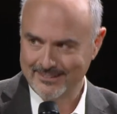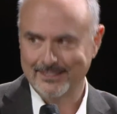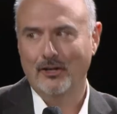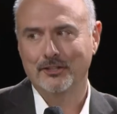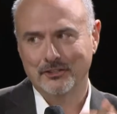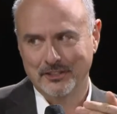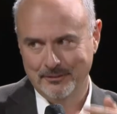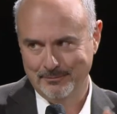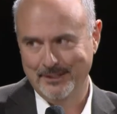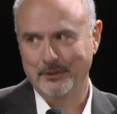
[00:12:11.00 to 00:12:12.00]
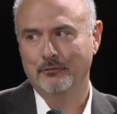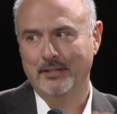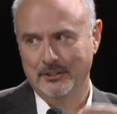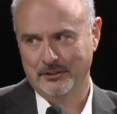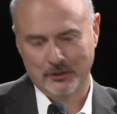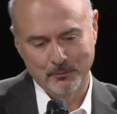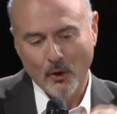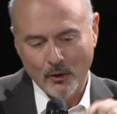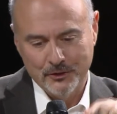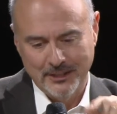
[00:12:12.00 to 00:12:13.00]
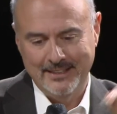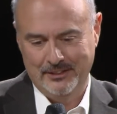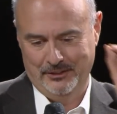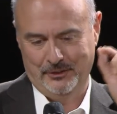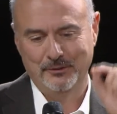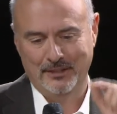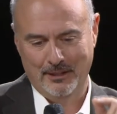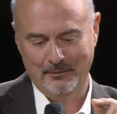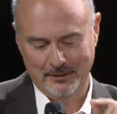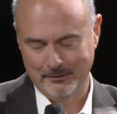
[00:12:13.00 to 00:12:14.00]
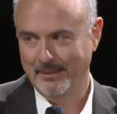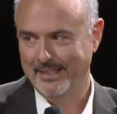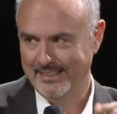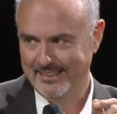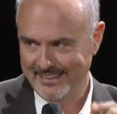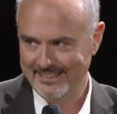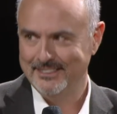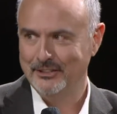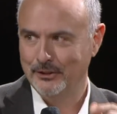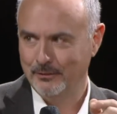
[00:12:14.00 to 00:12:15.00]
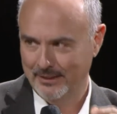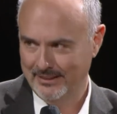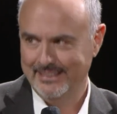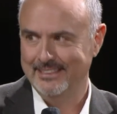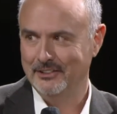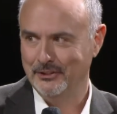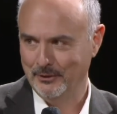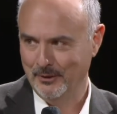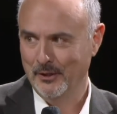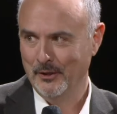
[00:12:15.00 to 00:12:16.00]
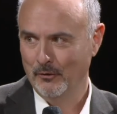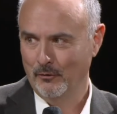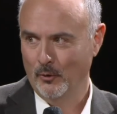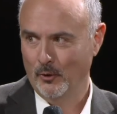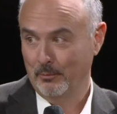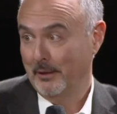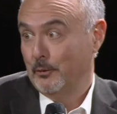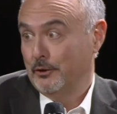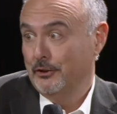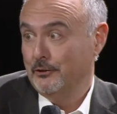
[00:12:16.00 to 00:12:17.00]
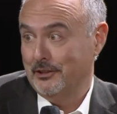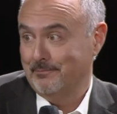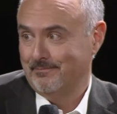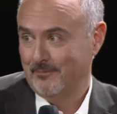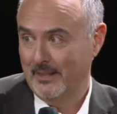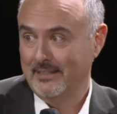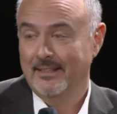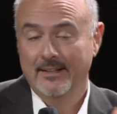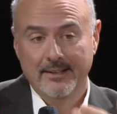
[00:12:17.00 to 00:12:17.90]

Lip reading: constant innovation, small changes can make it easier and easier for people to use it, right?